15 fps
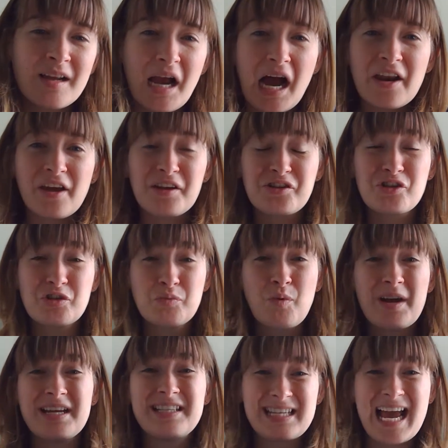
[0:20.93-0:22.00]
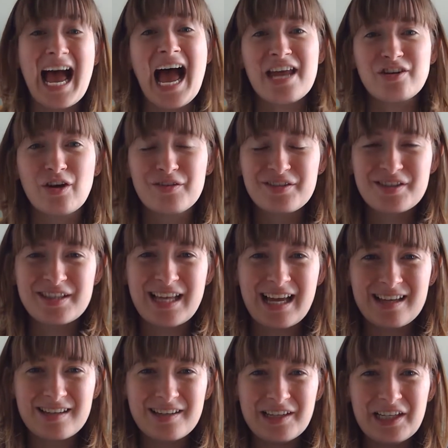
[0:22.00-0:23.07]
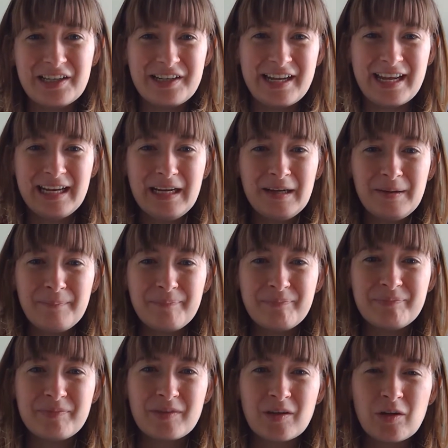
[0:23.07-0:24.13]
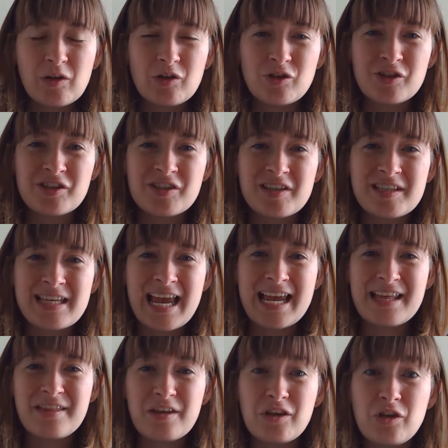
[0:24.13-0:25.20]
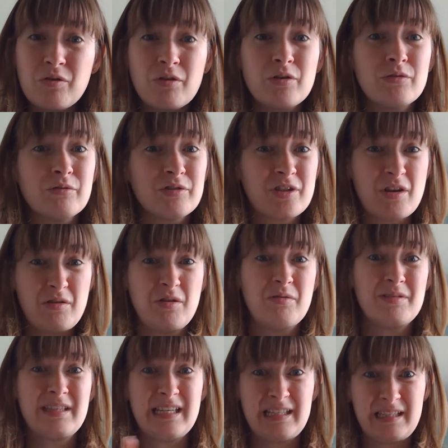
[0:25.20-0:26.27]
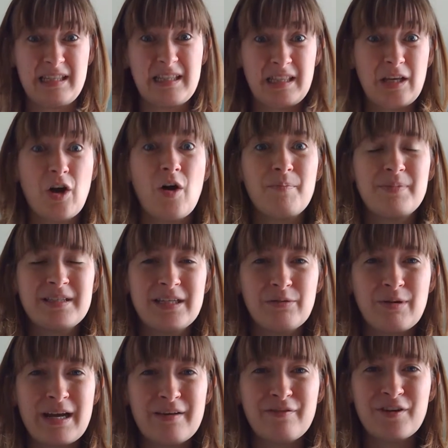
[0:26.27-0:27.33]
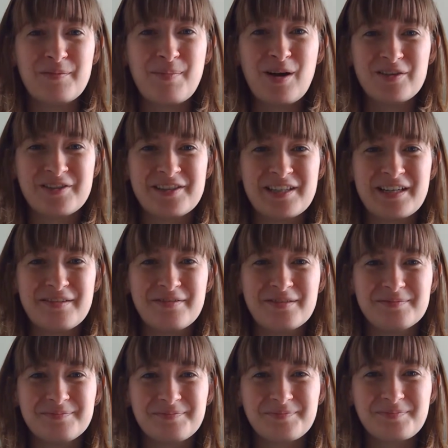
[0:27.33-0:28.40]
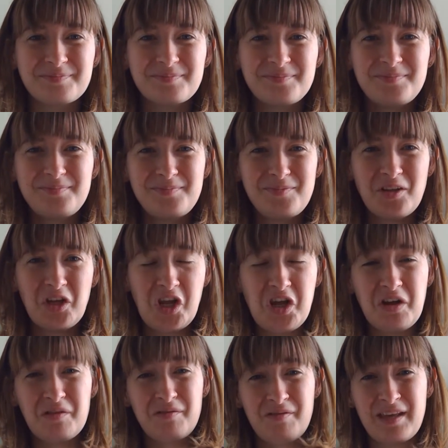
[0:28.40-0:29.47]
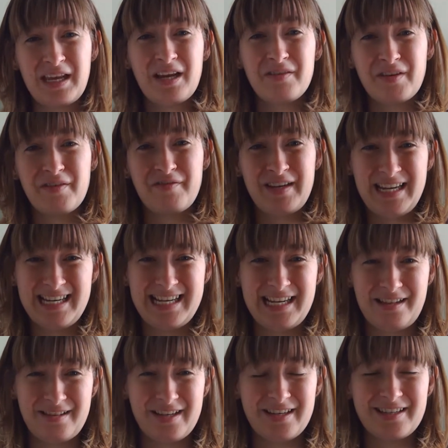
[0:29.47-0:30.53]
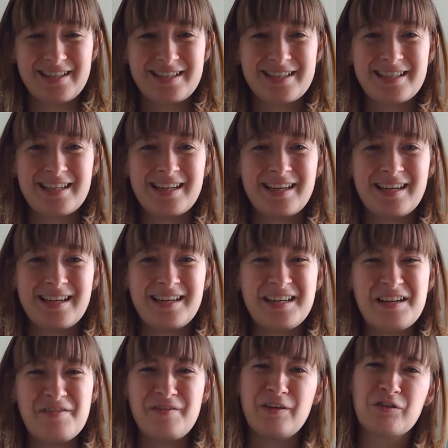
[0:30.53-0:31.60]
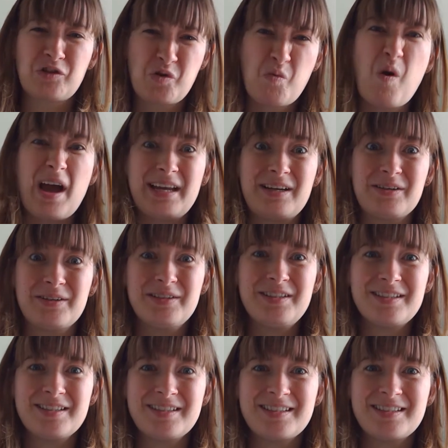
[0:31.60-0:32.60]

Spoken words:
And I just wanted to add on to that learning just to say that you can also use this the opposite way for a positive. You can think of a feeling that feels quite good